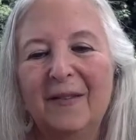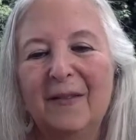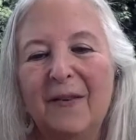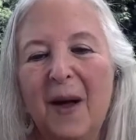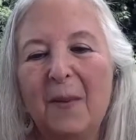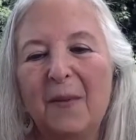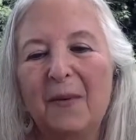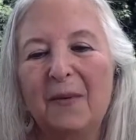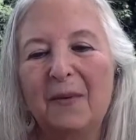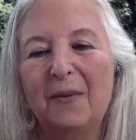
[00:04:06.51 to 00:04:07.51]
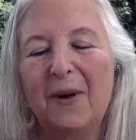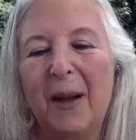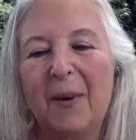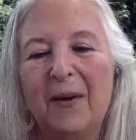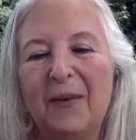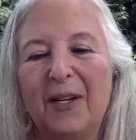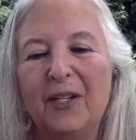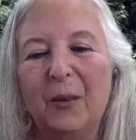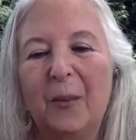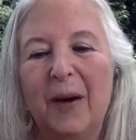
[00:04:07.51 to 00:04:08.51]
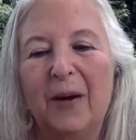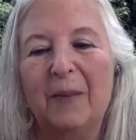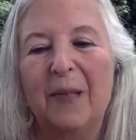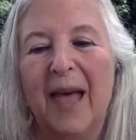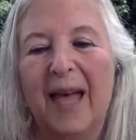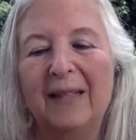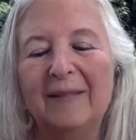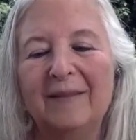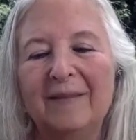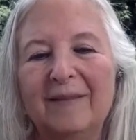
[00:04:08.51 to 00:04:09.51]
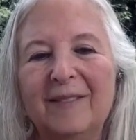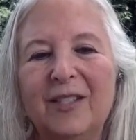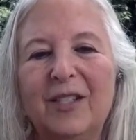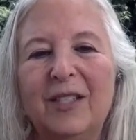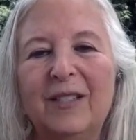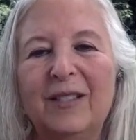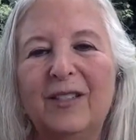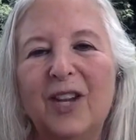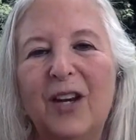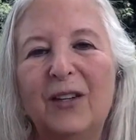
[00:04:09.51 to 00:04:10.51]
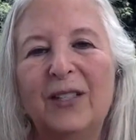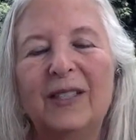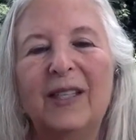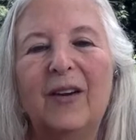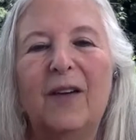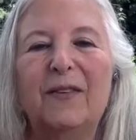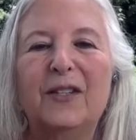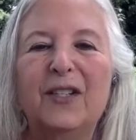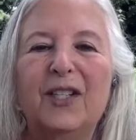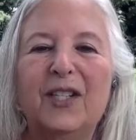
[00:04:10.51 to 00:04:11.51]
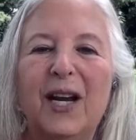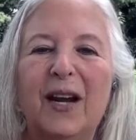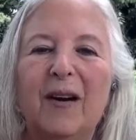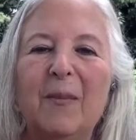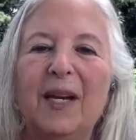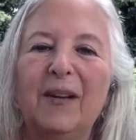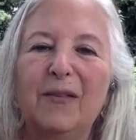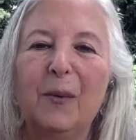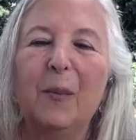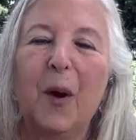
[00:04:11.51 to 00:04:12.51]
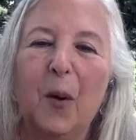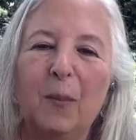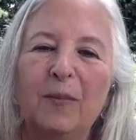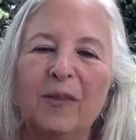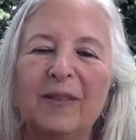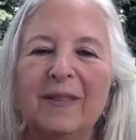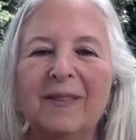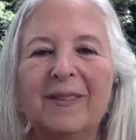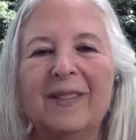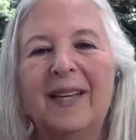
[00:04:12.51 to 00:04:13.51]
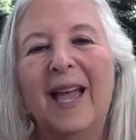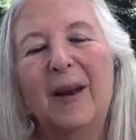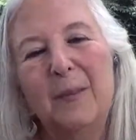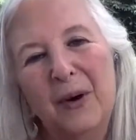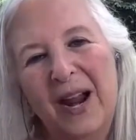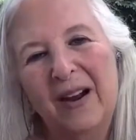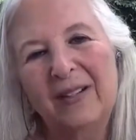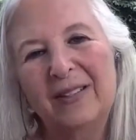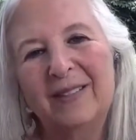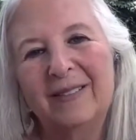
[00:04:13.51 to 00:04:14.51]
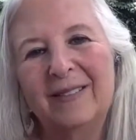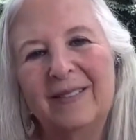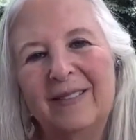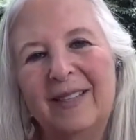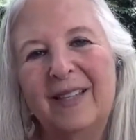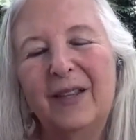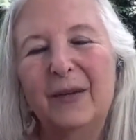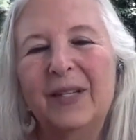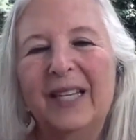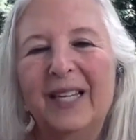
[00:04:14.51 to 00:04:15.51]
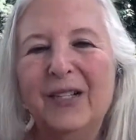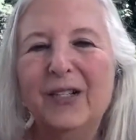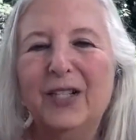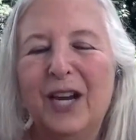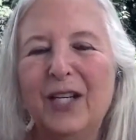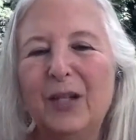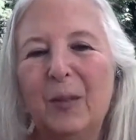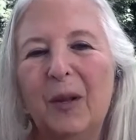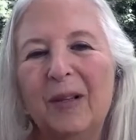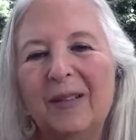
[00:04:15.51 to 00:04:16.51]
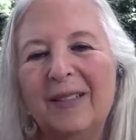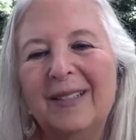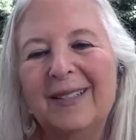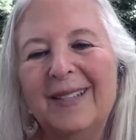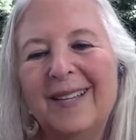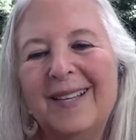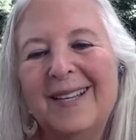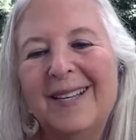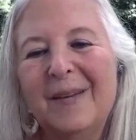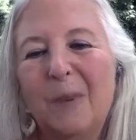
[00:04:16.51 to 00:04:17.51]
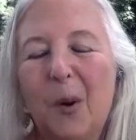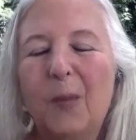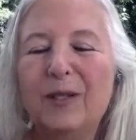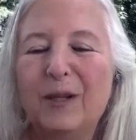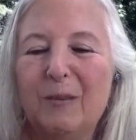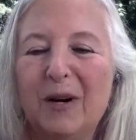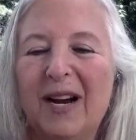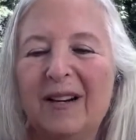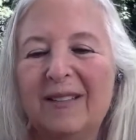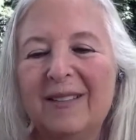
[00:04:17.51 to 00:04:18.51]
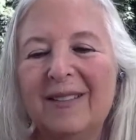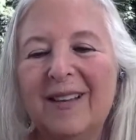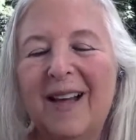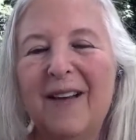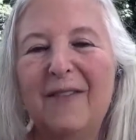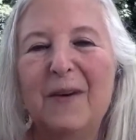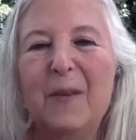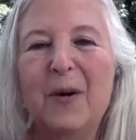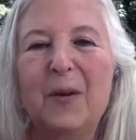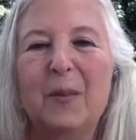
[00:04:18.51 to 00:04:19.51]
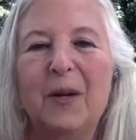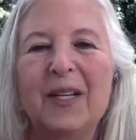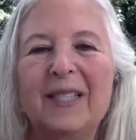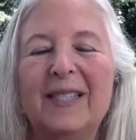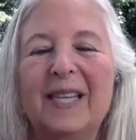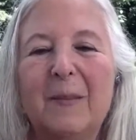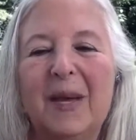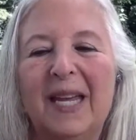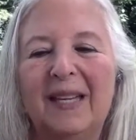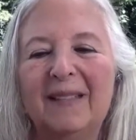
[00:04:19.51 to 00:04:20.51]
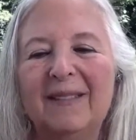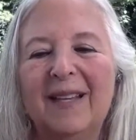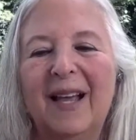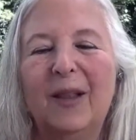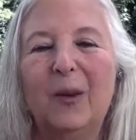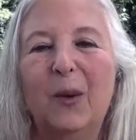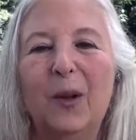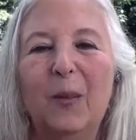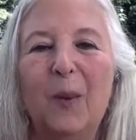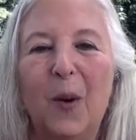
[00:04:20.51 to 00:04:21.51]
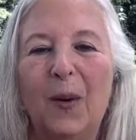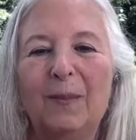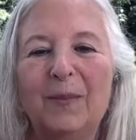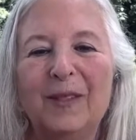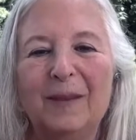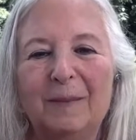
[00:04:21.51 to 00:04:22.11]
from Rabbi Rachel Barenblatt. She's generously offered to share many of her poems and prayers. They're really interchangeable, poems and prayers, from her book, See Me, Elul Poems.